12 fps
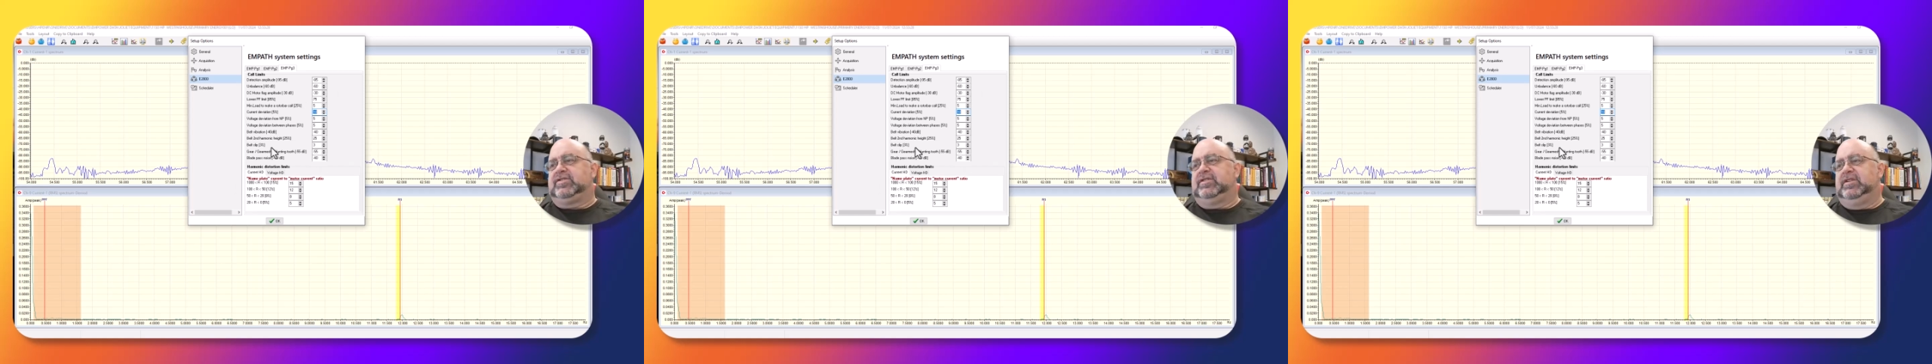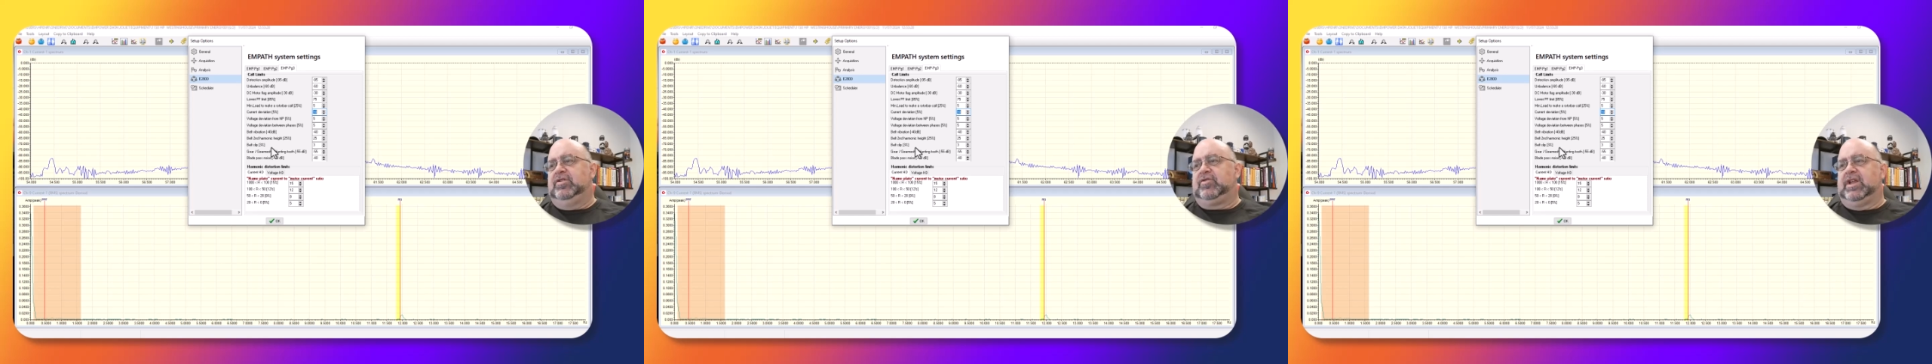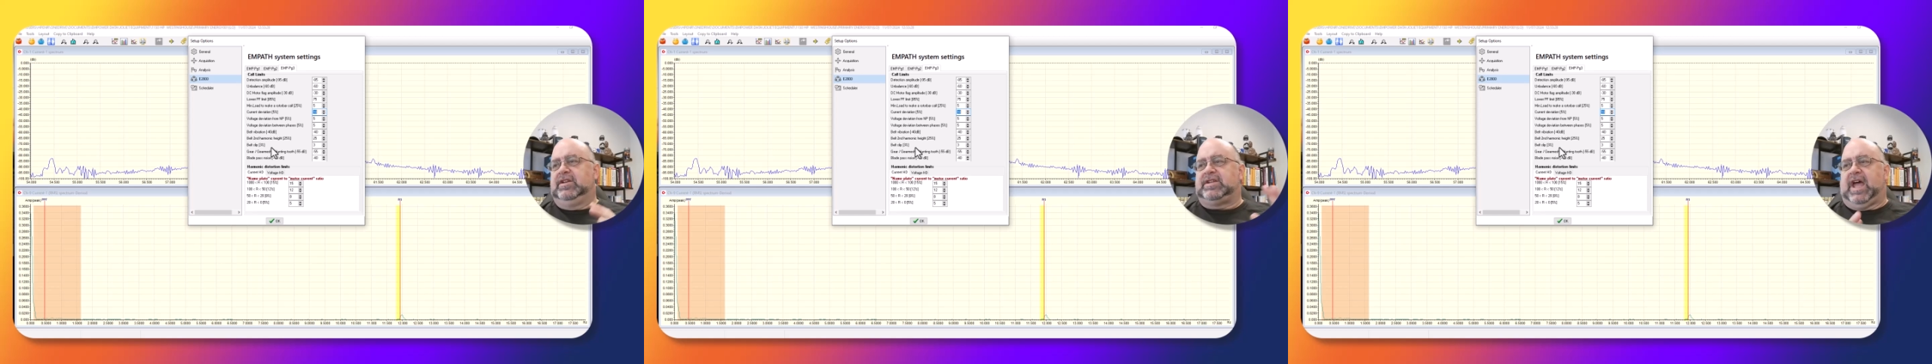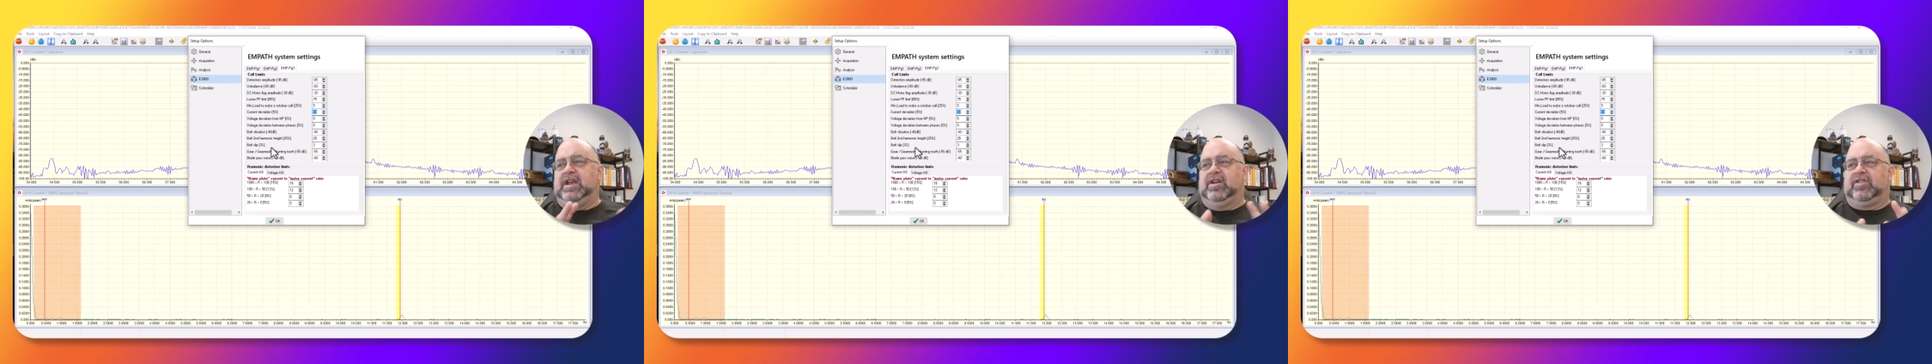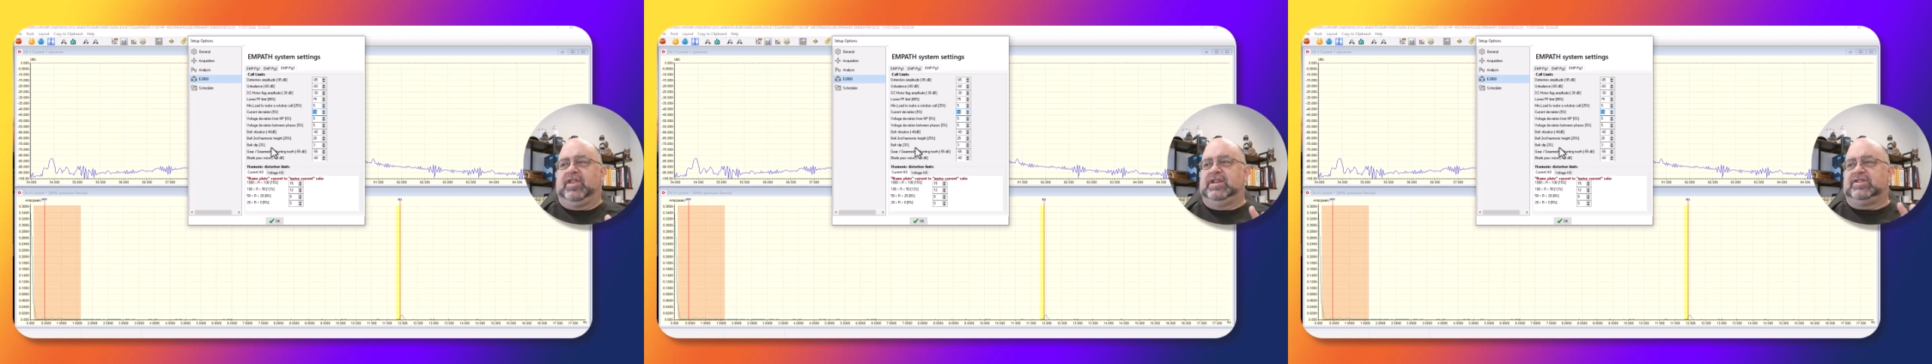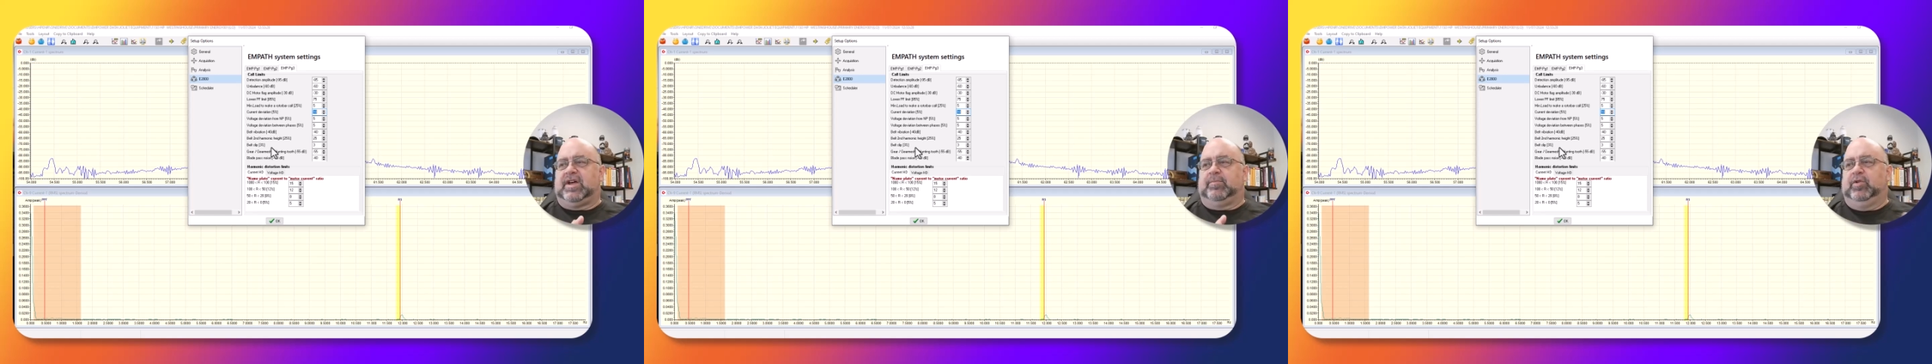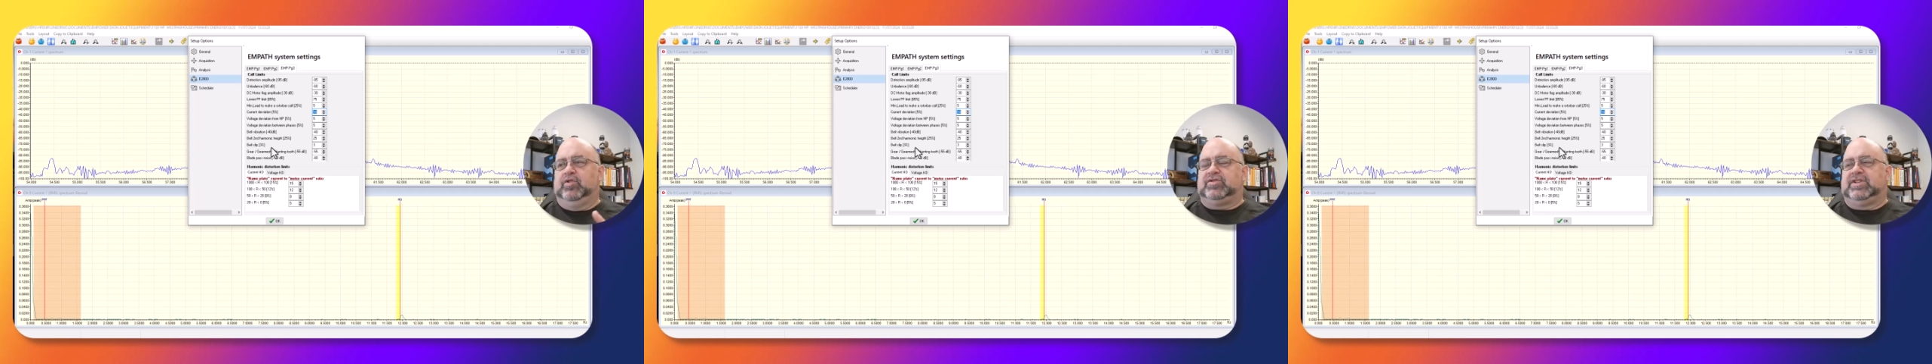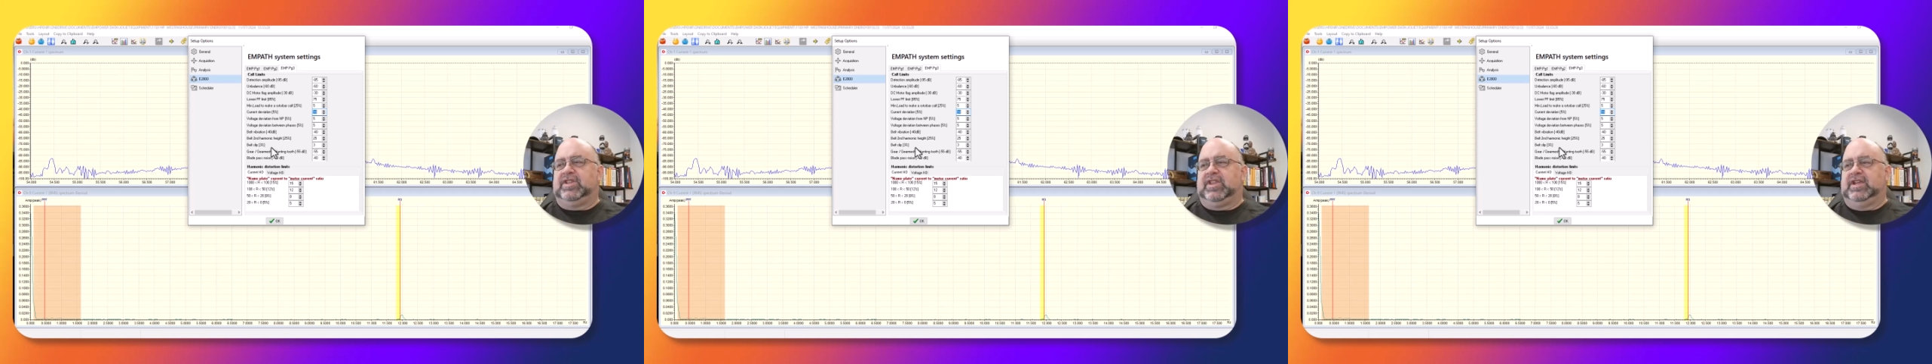You can tighten things up, loosen
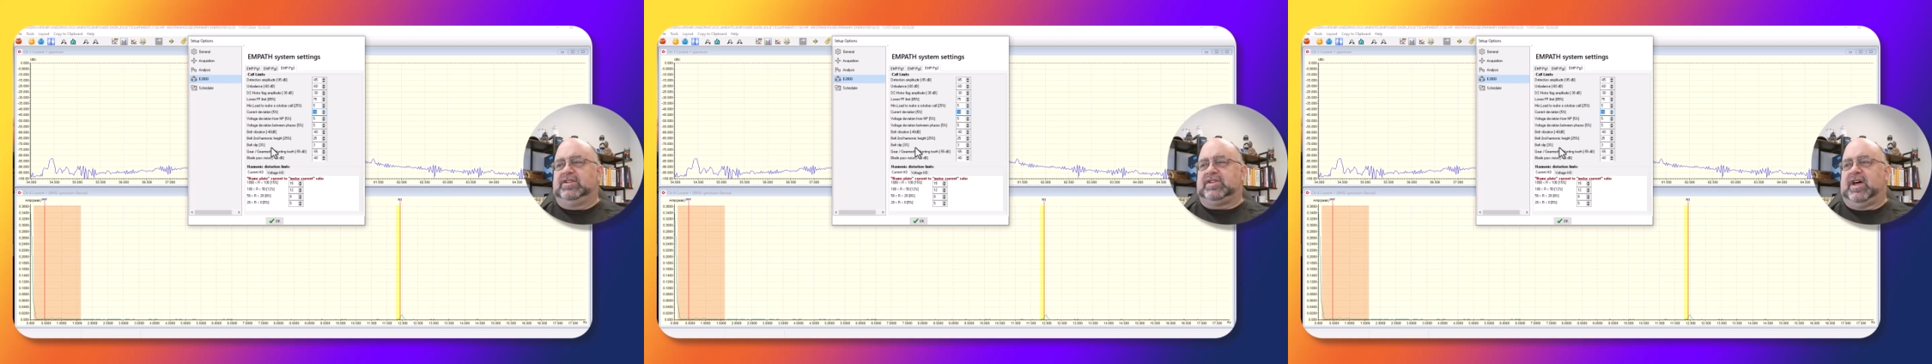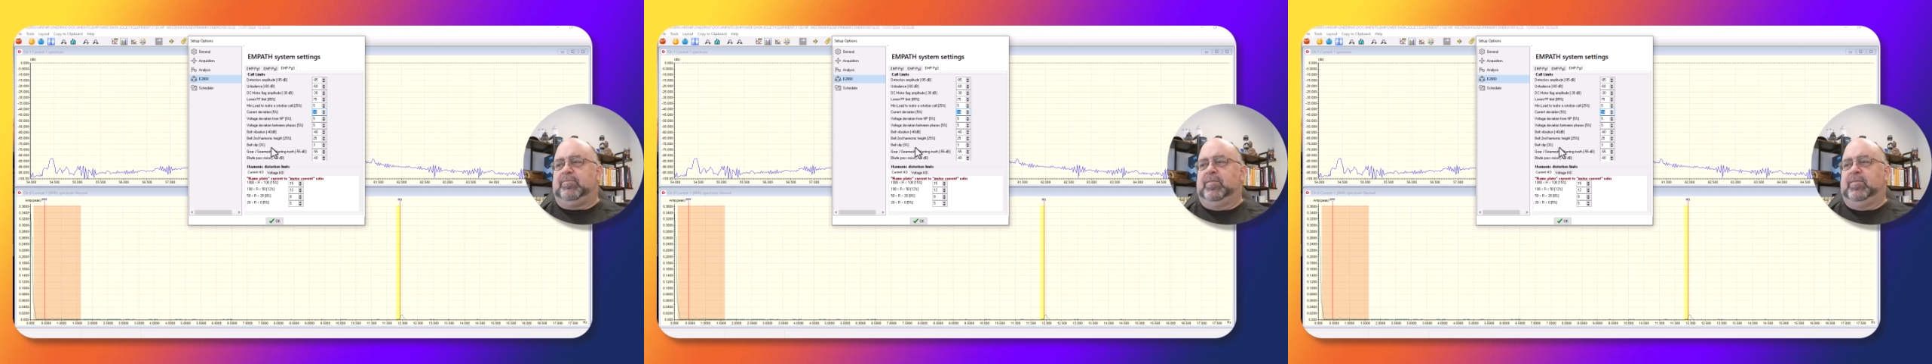things up,